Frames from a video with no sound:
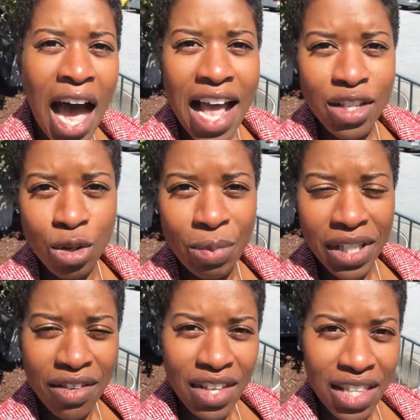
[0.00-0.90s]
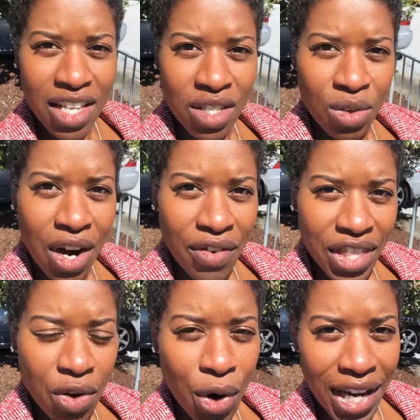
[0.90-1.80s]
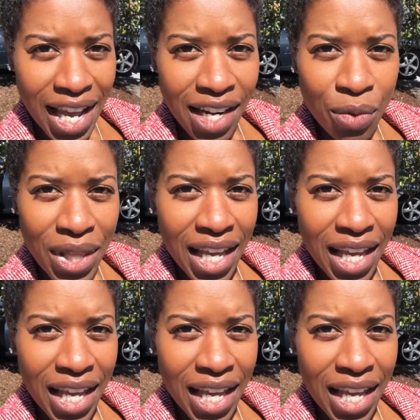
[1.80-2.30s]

I do believe that they do everything organic when